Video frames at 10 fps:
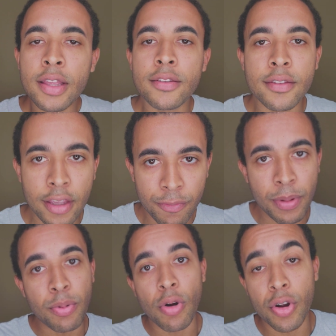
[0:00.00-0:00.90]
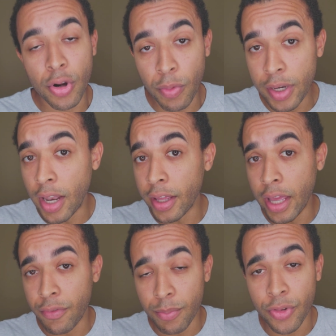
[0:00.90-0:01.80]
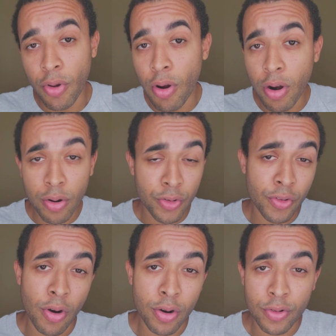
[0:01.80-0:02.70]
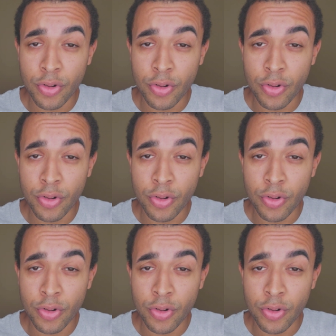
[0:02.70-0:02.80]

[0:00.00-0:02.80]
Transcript: see if people are going to redelegate from SCAR or SCAR